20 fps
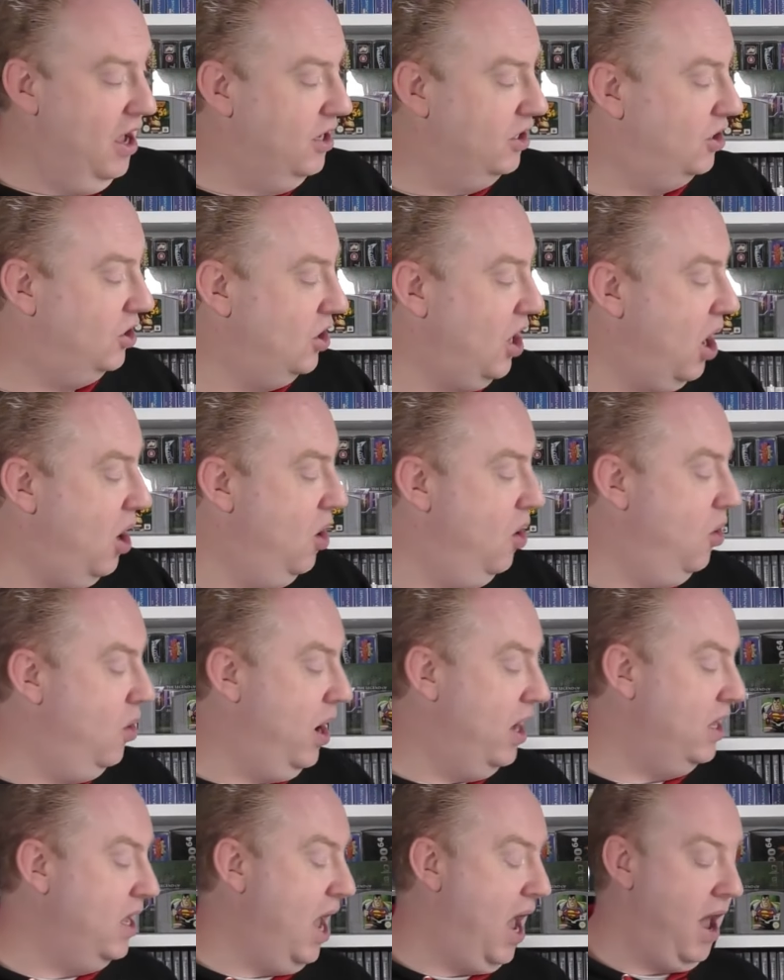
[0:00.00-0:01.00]

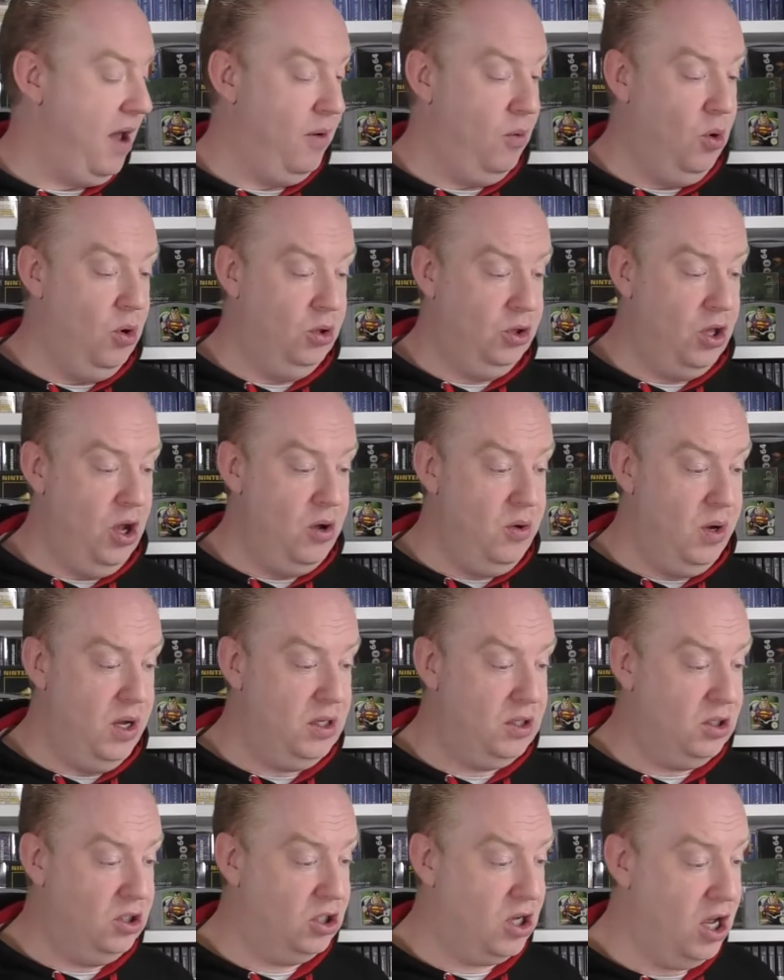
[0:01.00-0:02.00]
So yeah, what we'll do
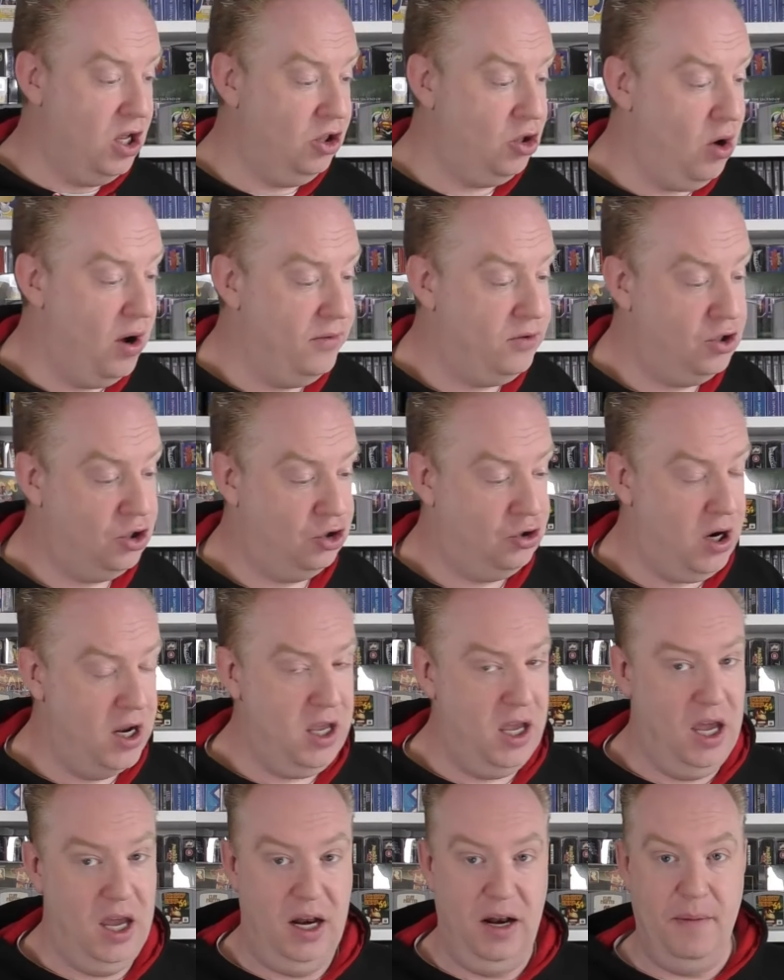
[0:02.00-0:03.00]
is we're just going to dive
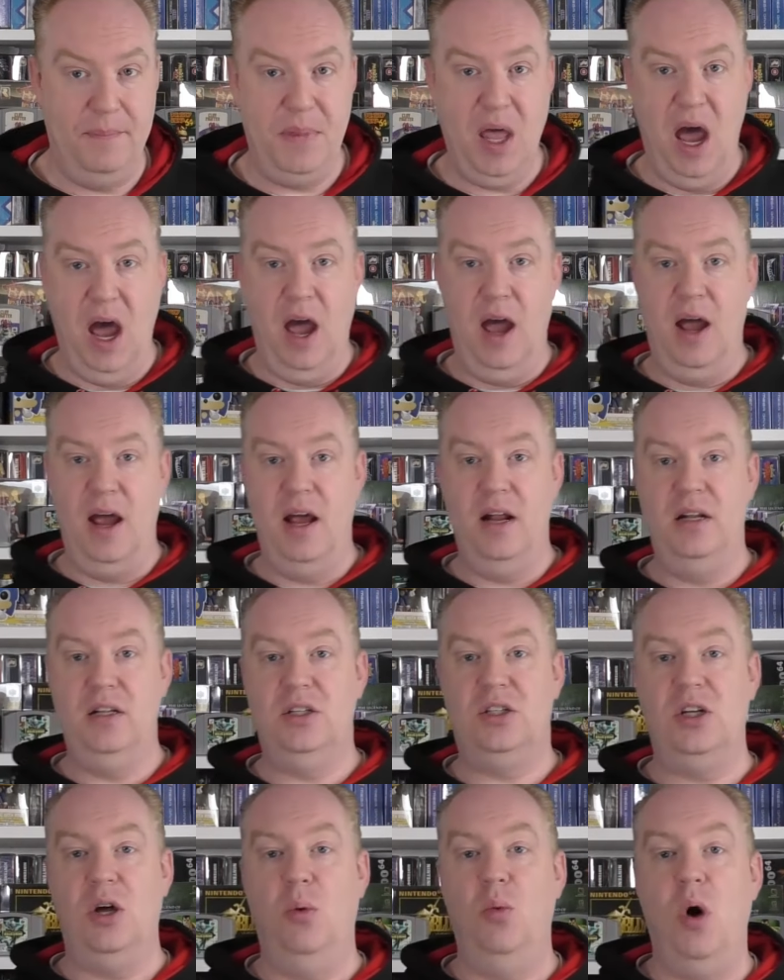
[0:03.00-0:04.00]
straight in,
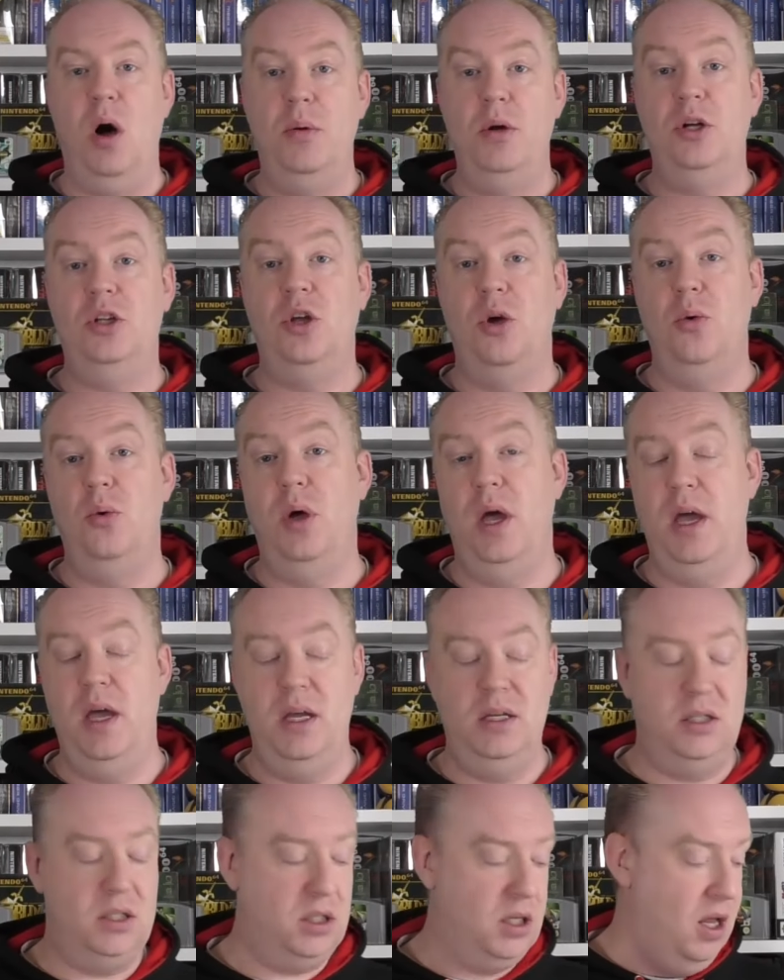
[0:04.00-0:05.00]
and what I'm going to do
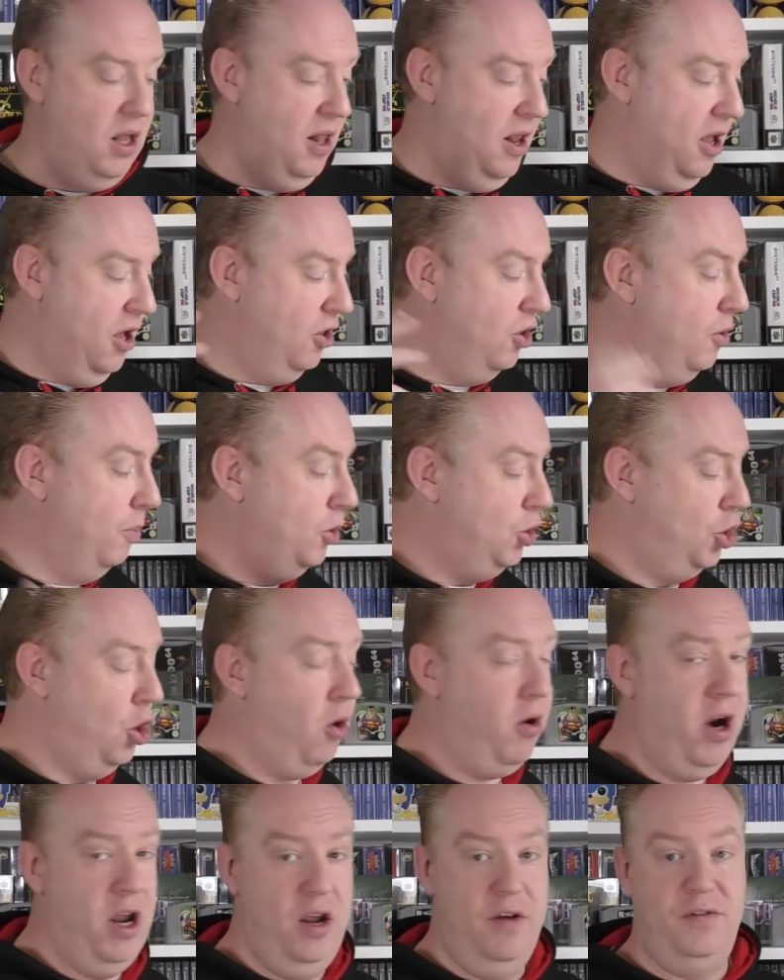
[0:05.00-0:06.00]
is the
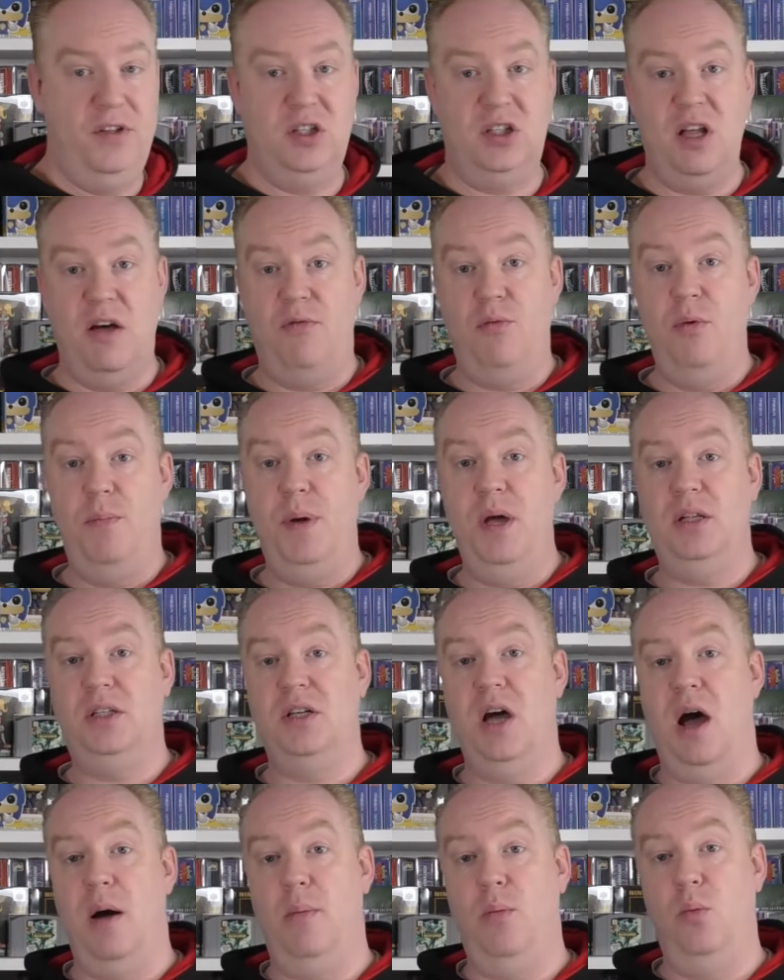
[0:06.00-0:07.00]
majority of the stuff we picked
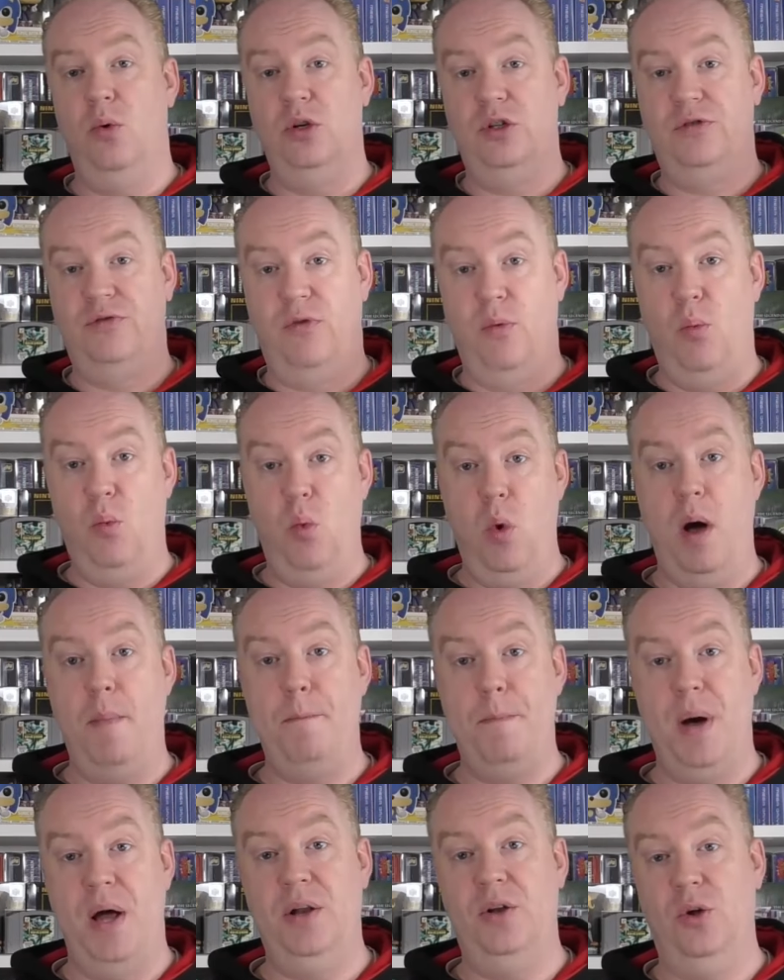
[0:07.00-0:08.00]
up was from
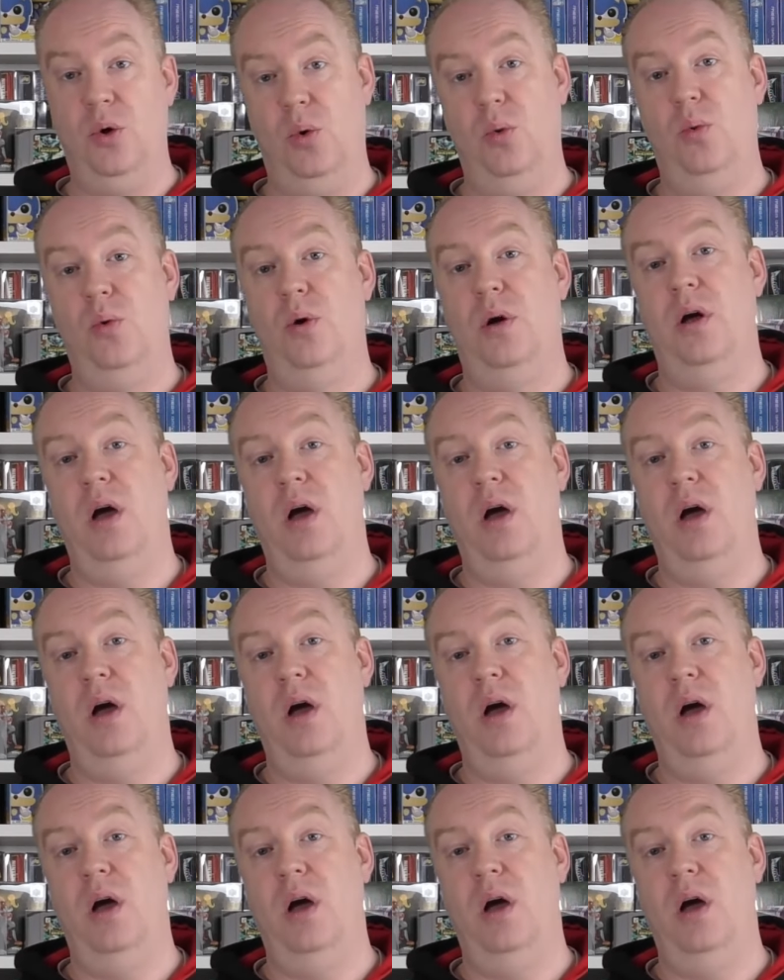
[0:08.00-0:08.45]
one bundle,